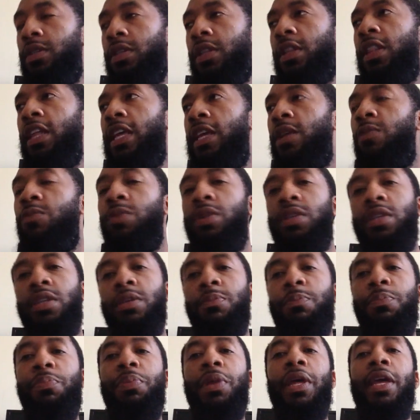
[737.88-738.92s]
thing with the
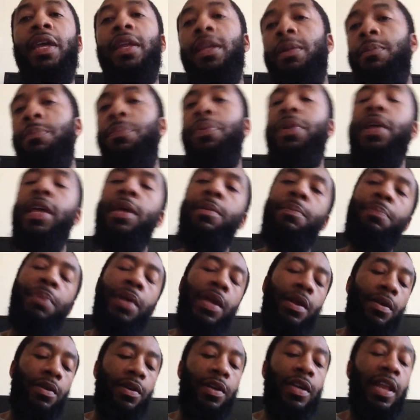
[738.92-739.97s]
Planned
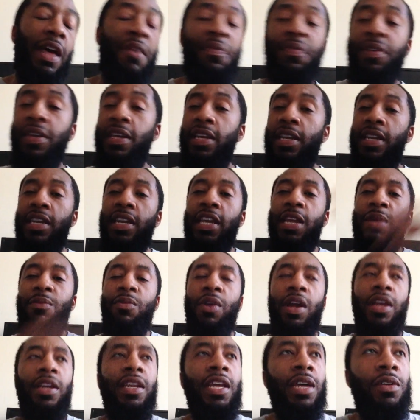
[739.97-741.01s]
Parenthood. I forget the name
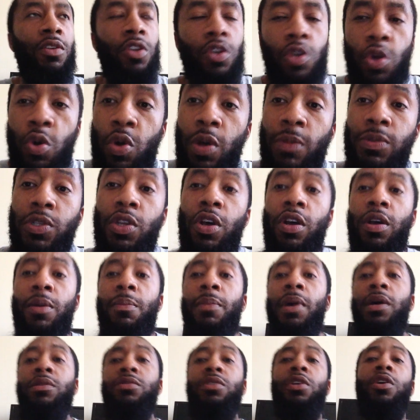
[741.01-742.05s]
right now. You know who I'm talking
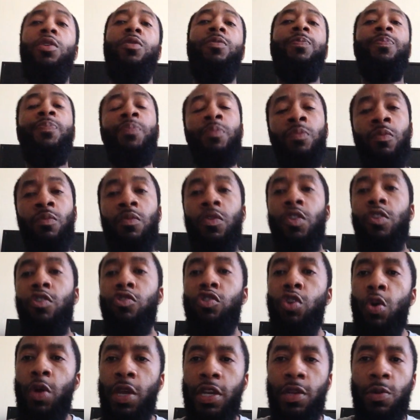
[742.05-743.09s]
about, though.
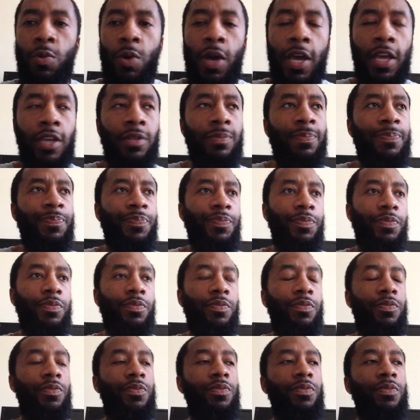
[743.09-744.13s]
So anyway,
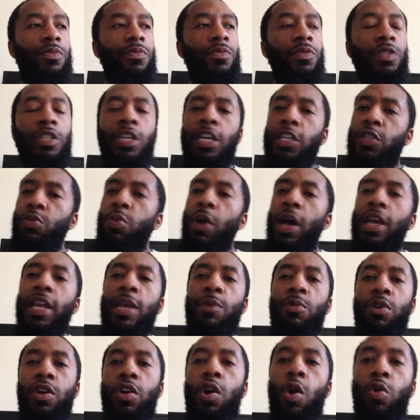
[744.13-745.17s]
that's why they
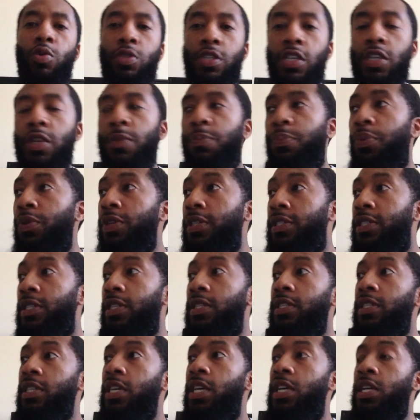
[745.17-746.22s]
would go to the
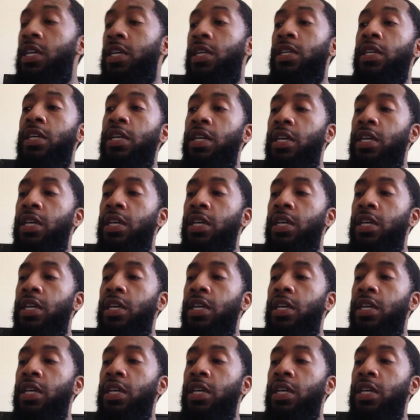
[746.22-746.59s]
preachers, huh?